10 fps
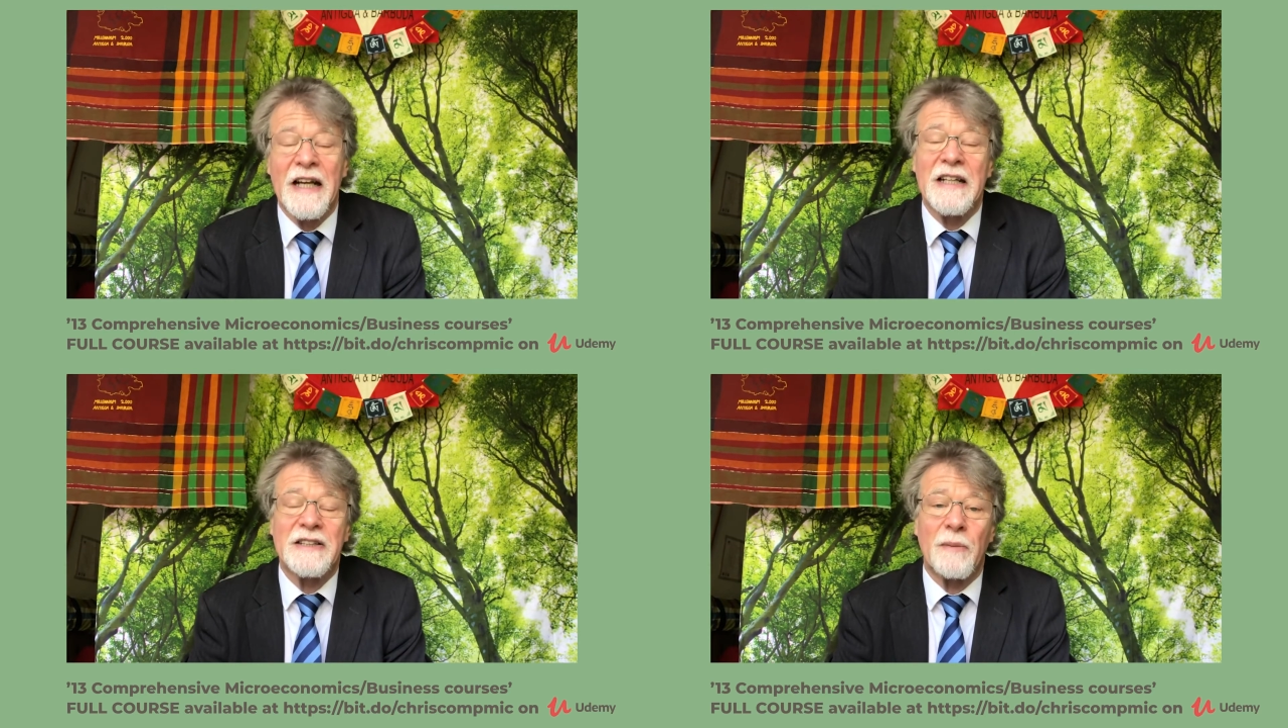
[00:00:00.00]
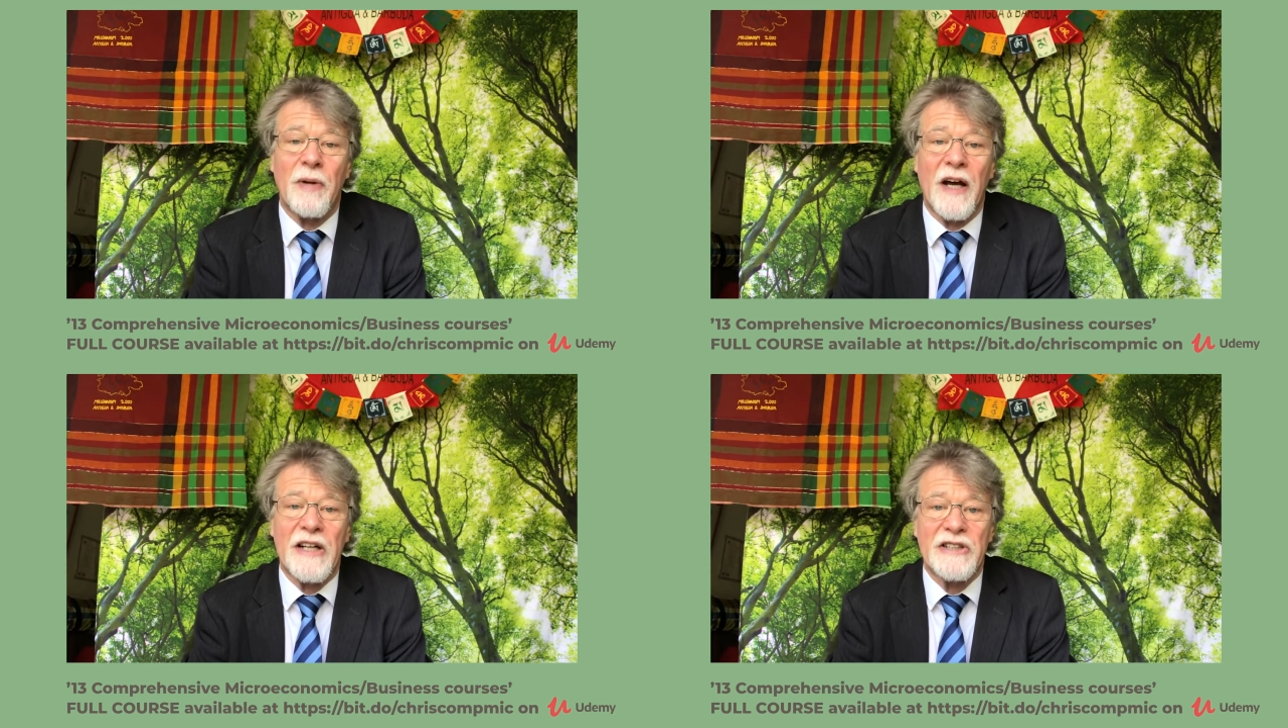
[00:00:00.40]

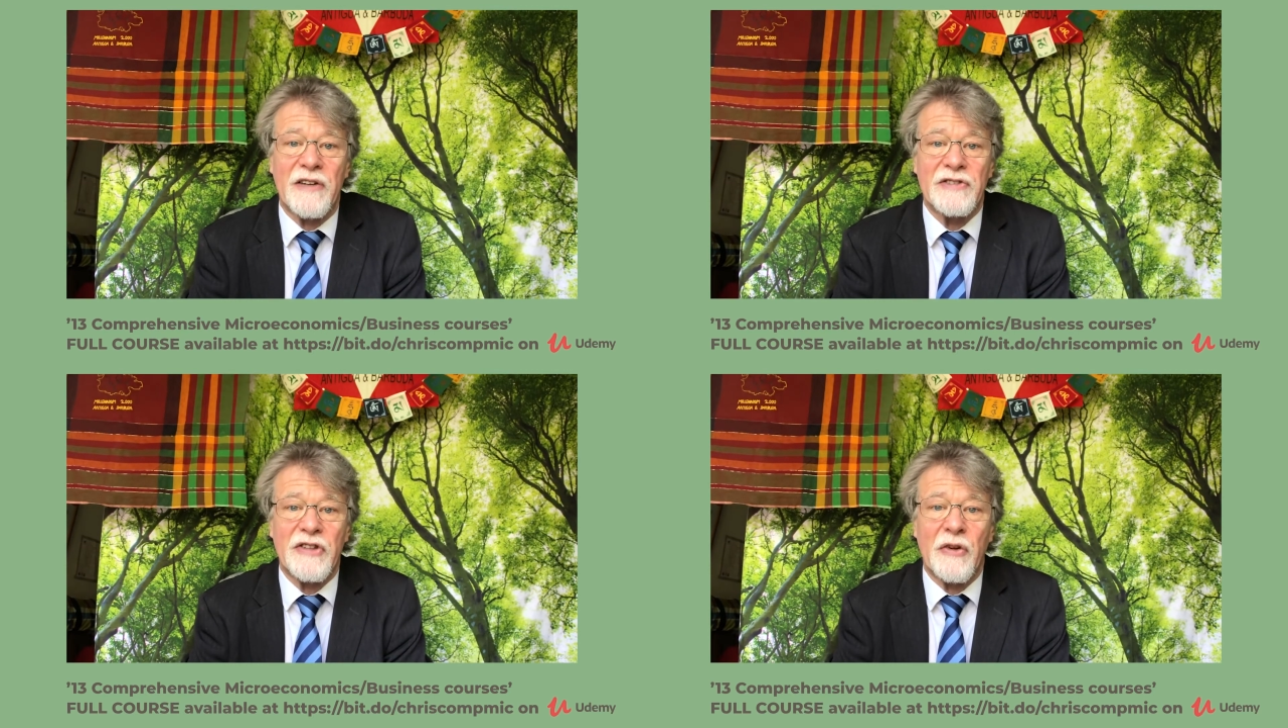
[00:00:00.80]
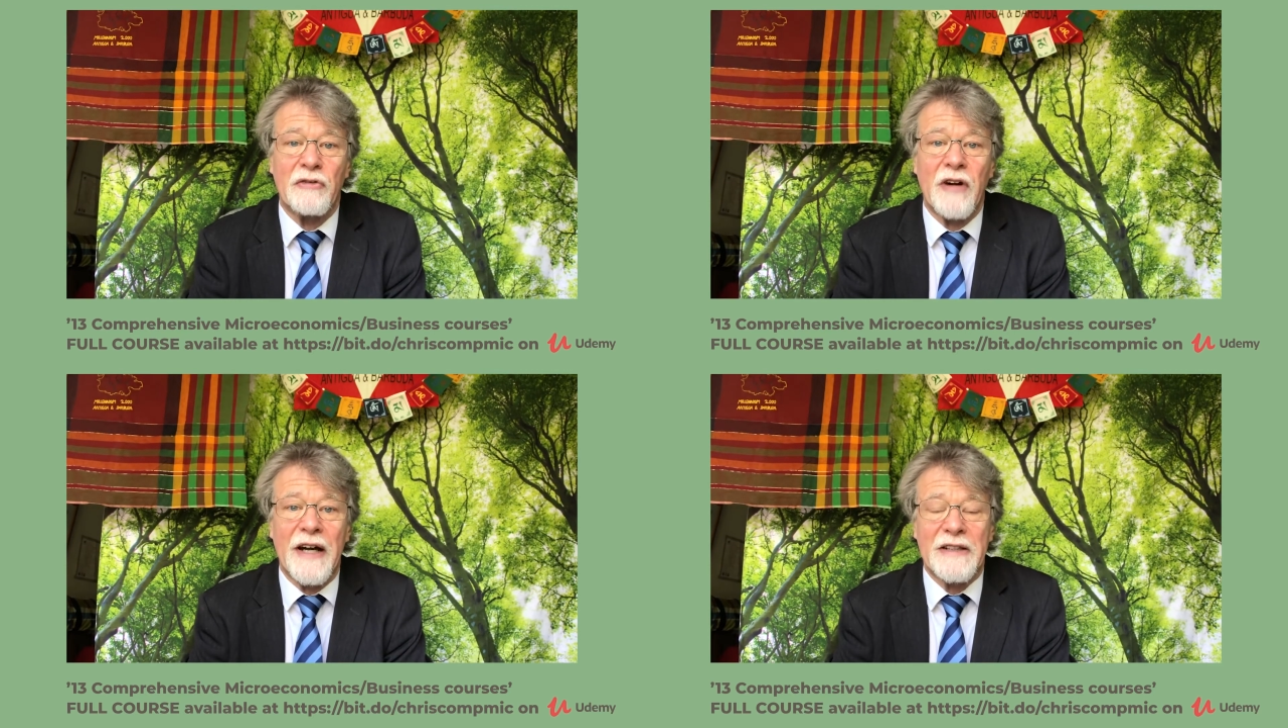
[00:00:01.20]
Supply shifts to the
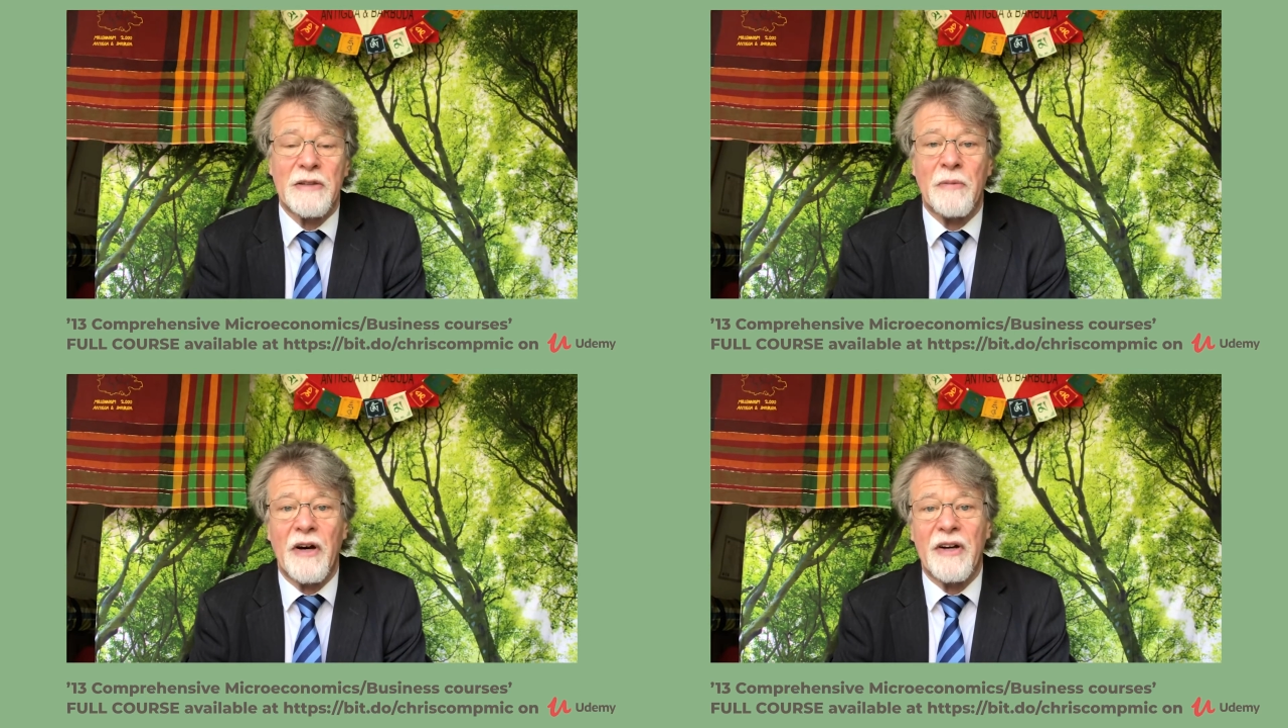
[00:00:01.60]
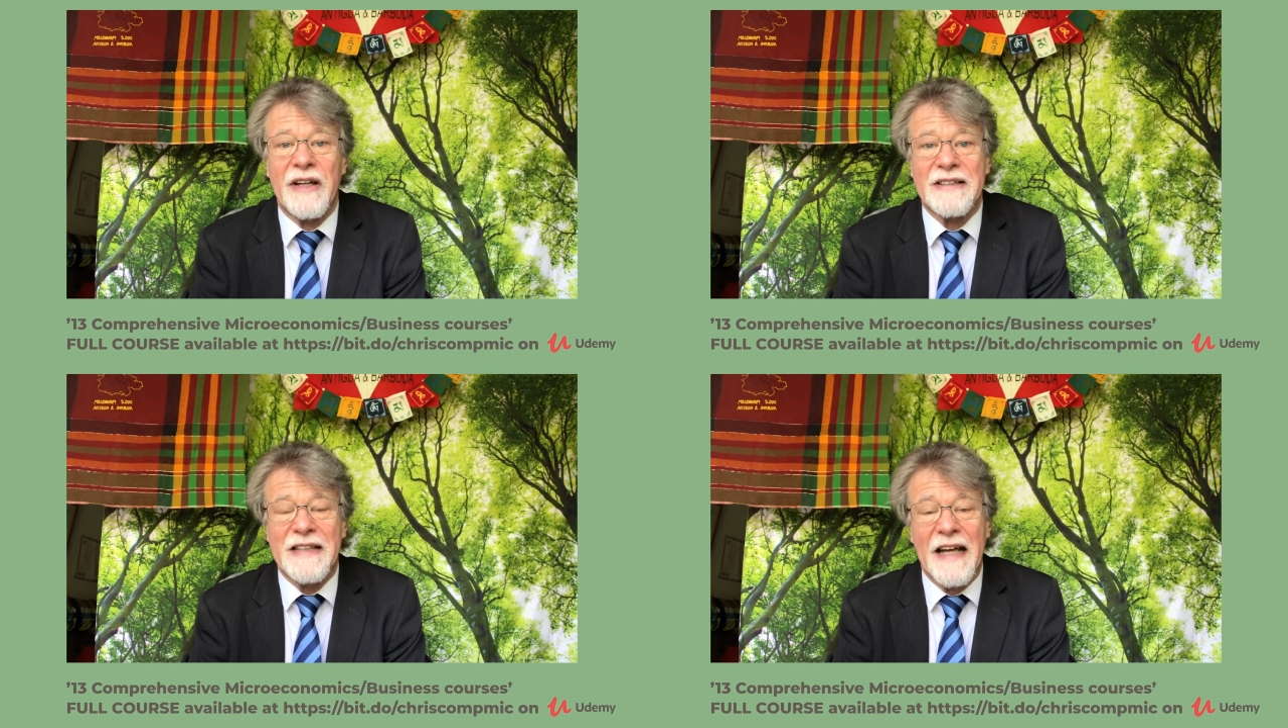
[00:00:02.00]
right, demand
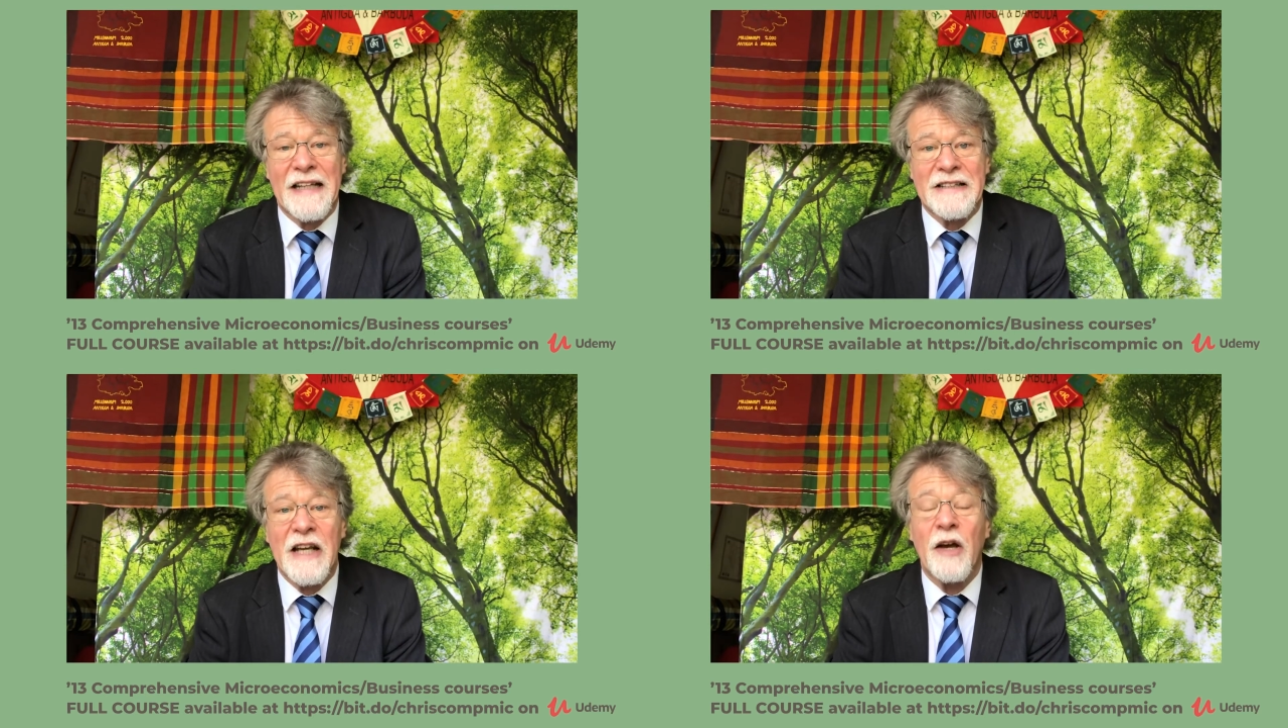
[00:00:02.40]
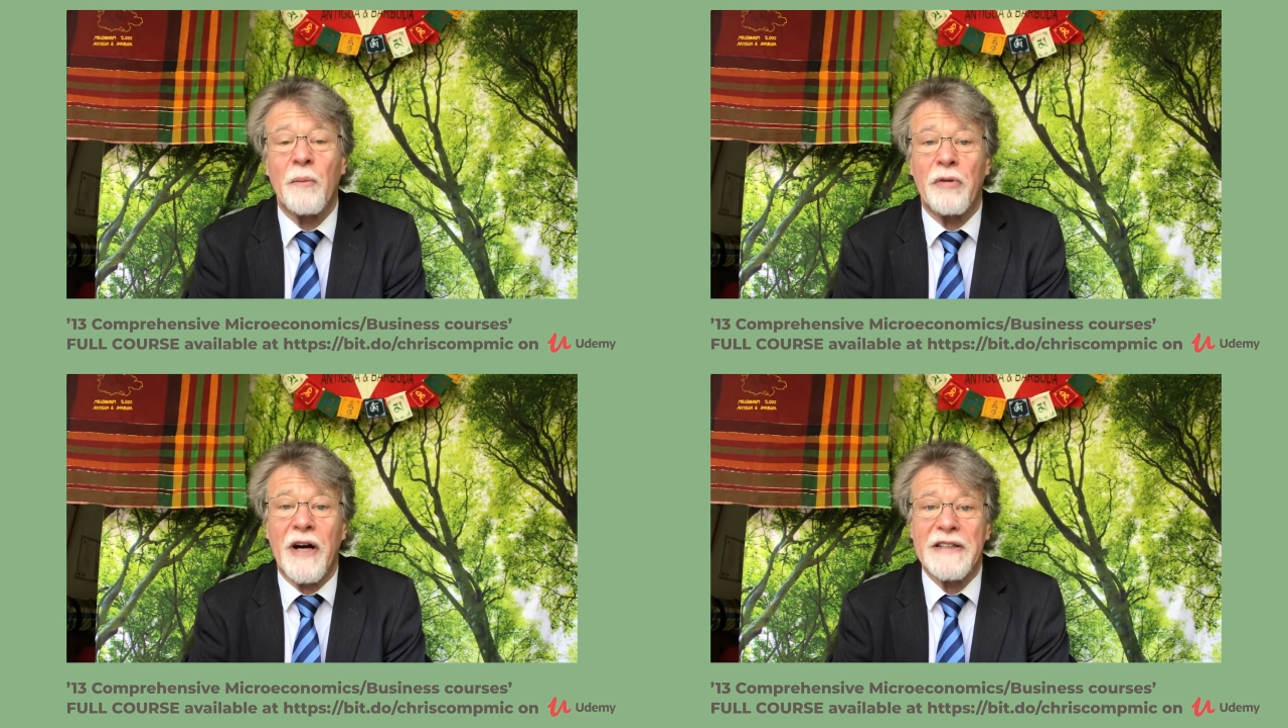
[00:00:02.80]
extends,
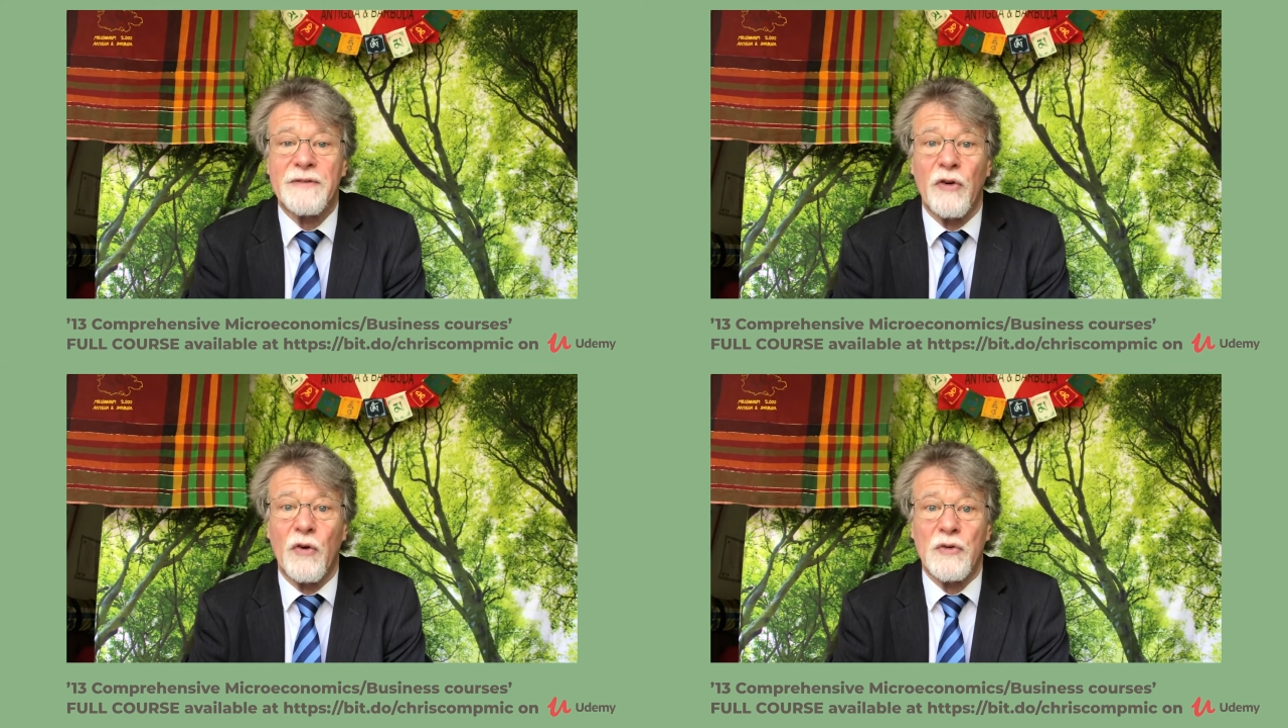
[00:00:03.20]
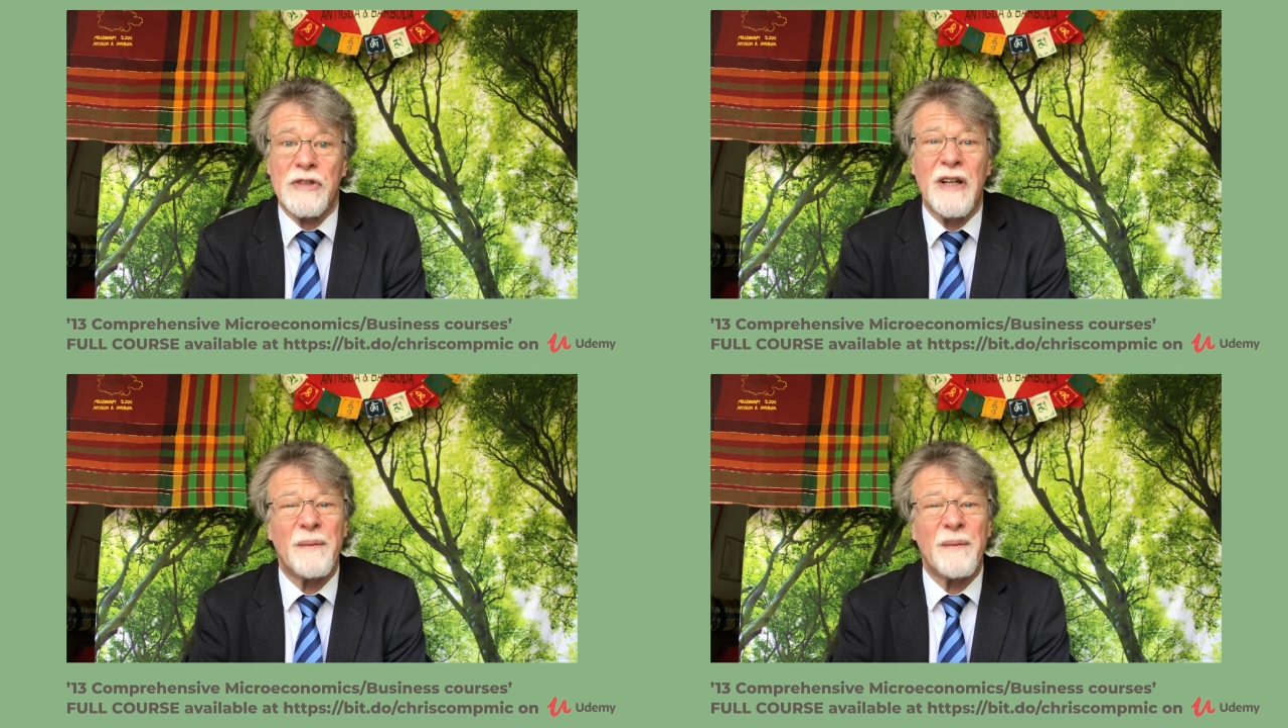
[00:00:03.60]
price falls.